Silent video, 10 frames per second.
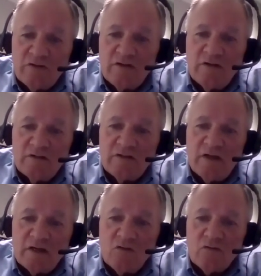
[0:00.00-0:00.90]
They didn't
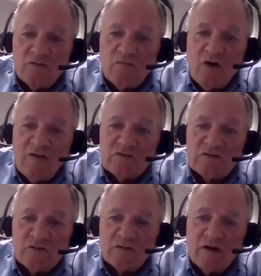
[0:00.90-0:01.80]
take an oath of office
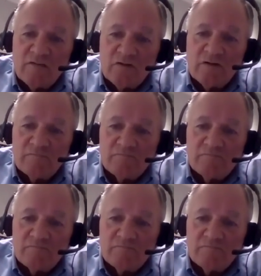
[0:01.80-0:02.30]
to the governor.